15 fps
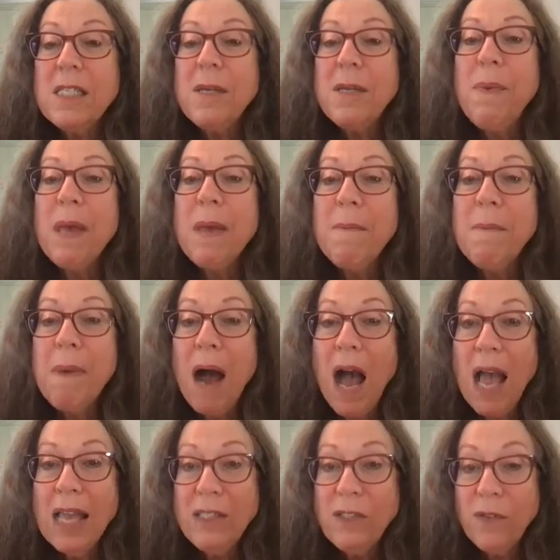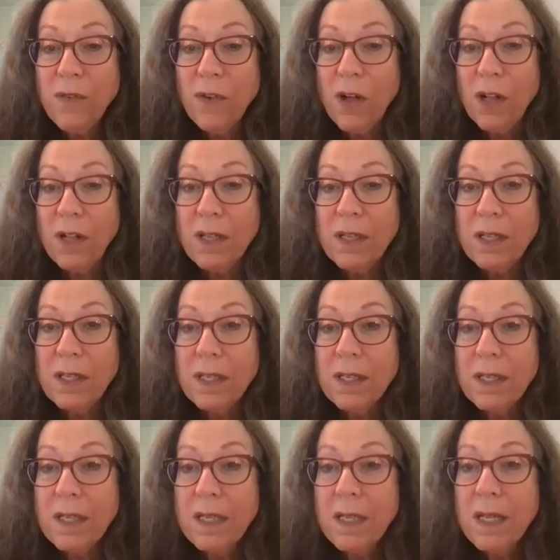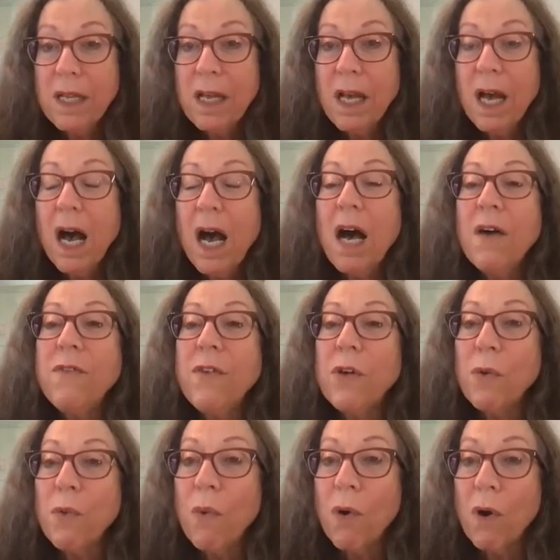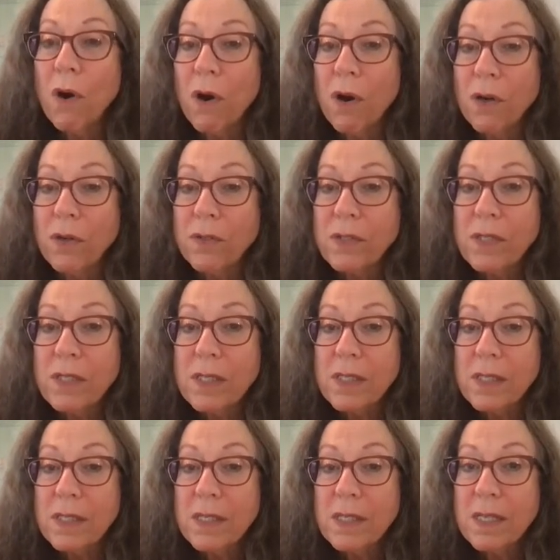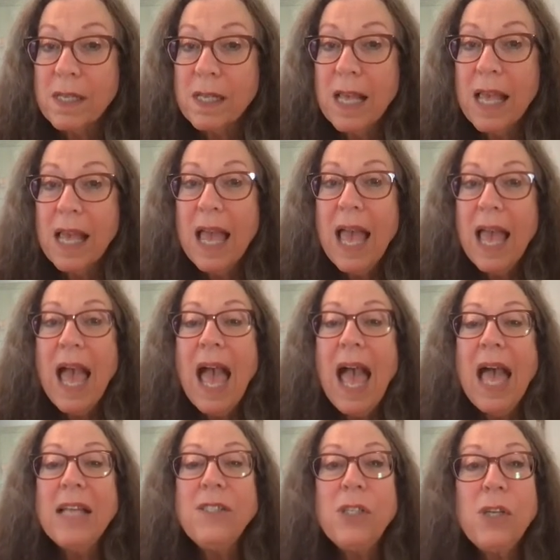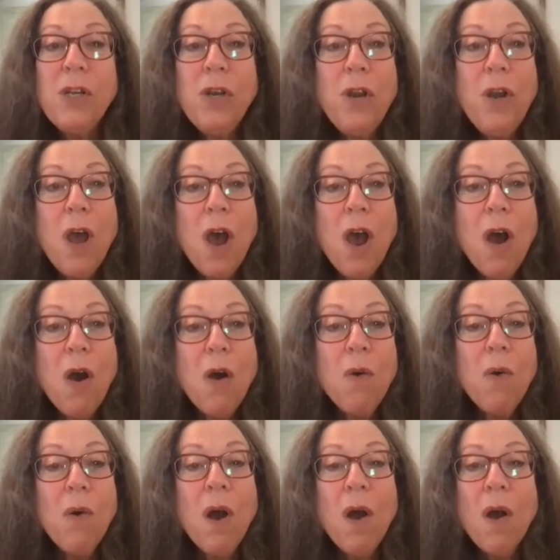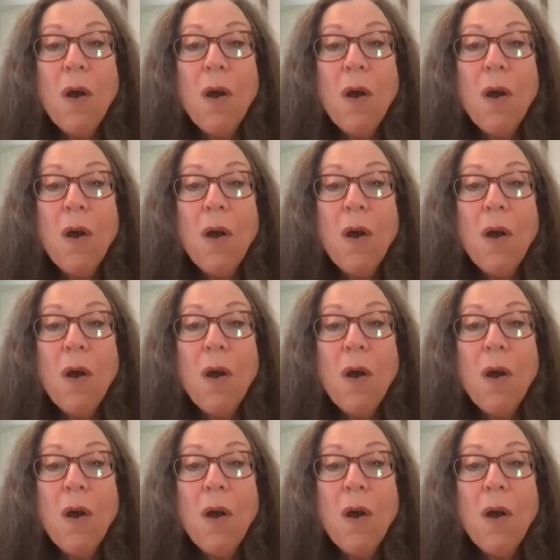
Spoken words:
to be mindful of your words, and to know